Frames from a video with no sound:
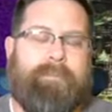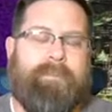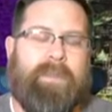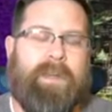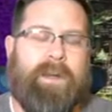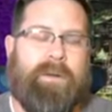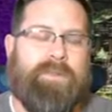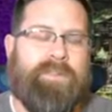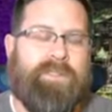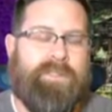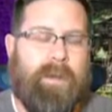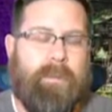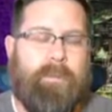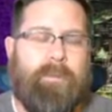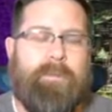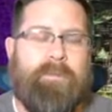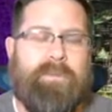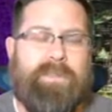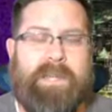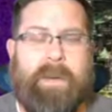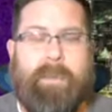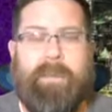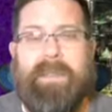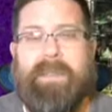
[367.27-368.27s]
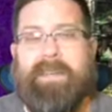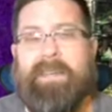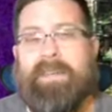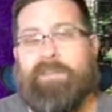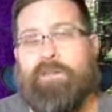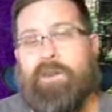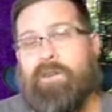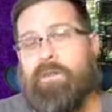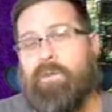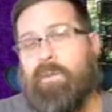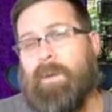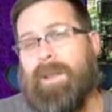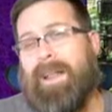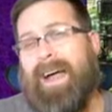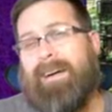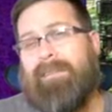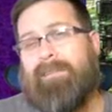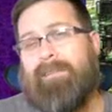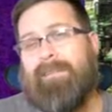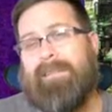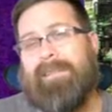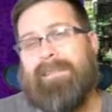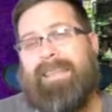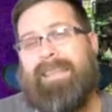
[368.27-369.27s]
Some of the districts will
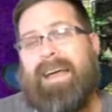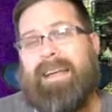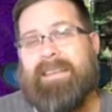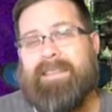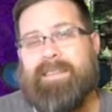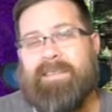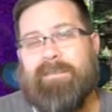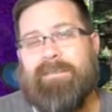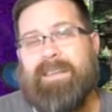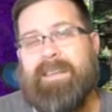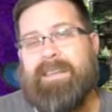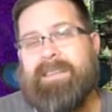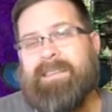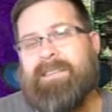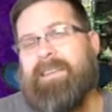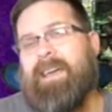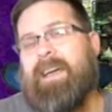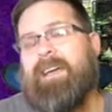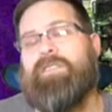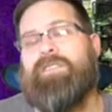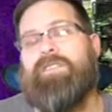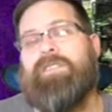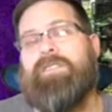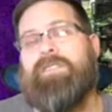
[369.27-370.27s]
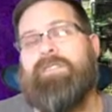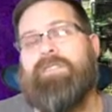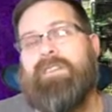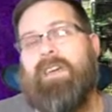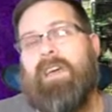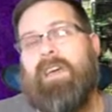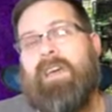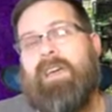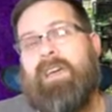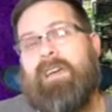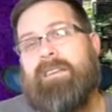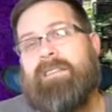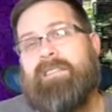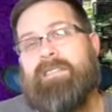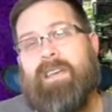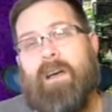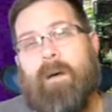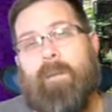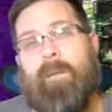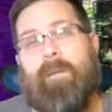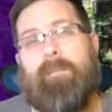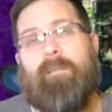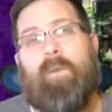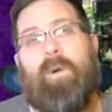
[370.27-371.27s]
have less of these sections.
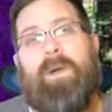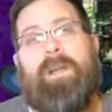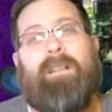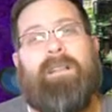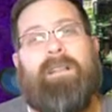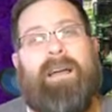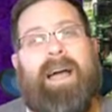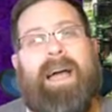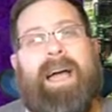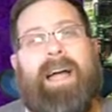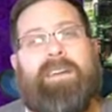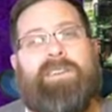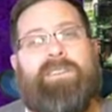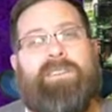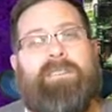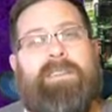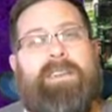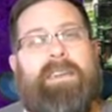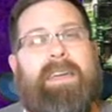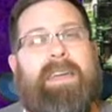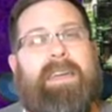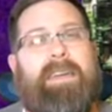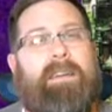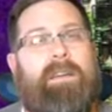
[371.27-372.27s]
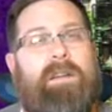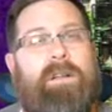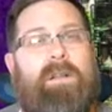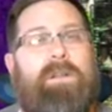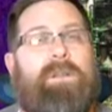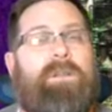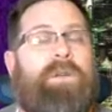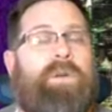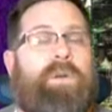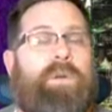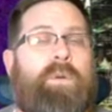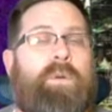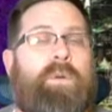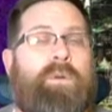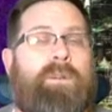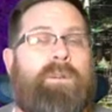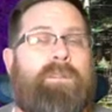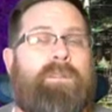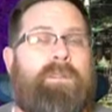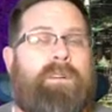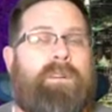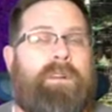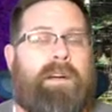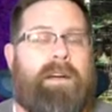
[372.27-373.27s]
Some will actually
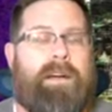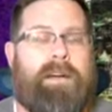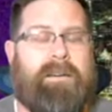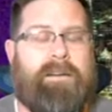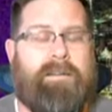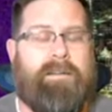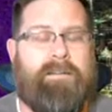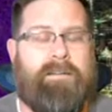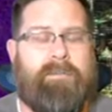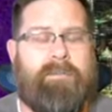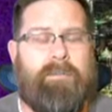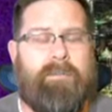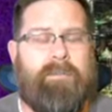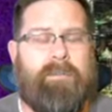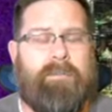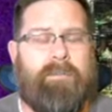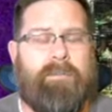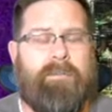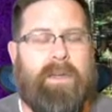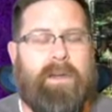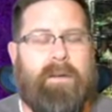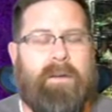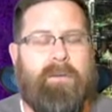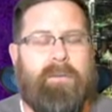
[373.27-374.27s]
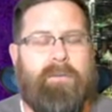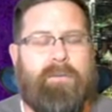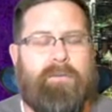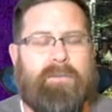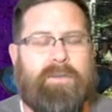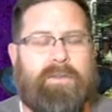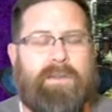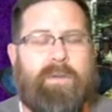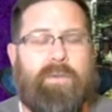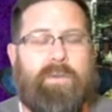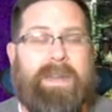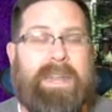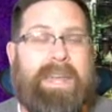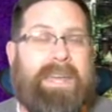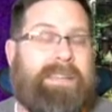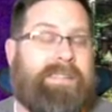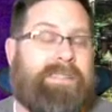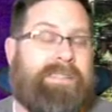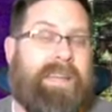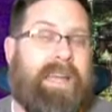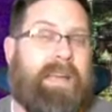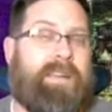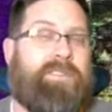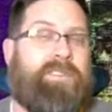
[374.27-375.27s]
include unique
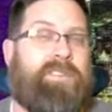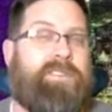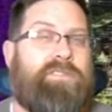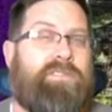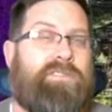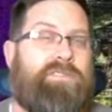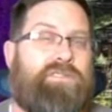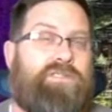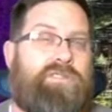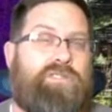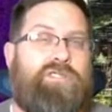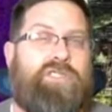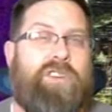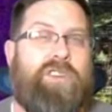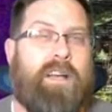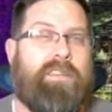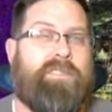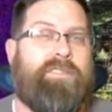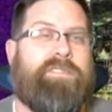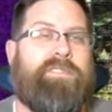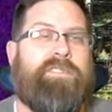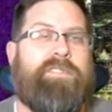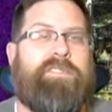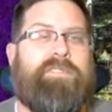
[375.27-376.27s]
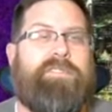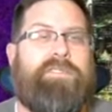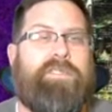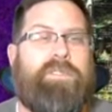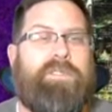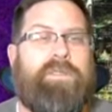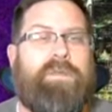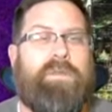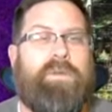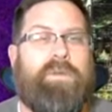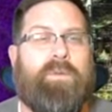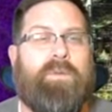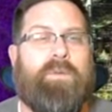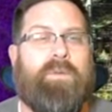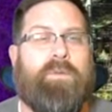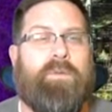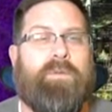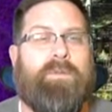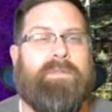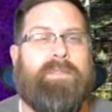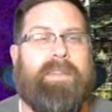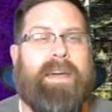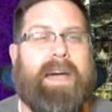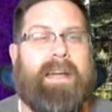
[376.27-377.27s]
sections just
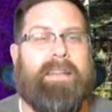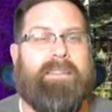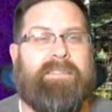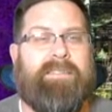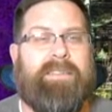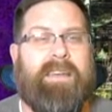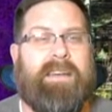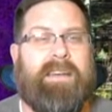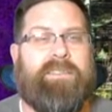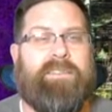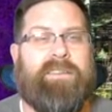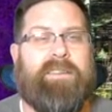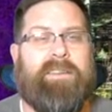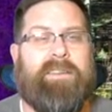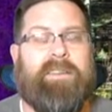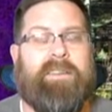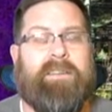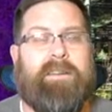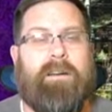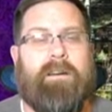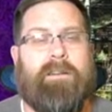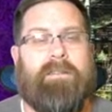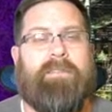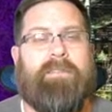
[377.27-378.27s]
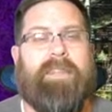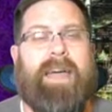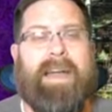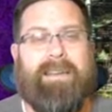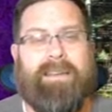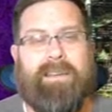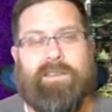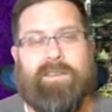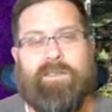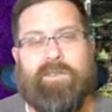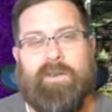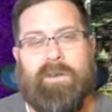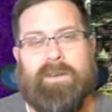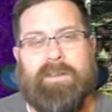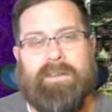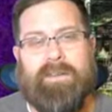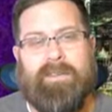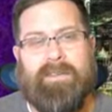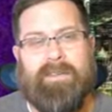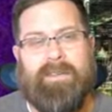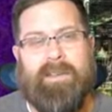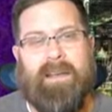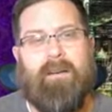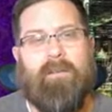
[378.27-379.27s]
to that section or that district
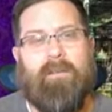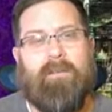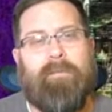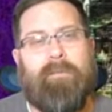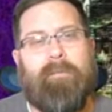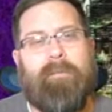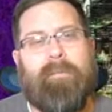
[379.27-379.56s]
itself.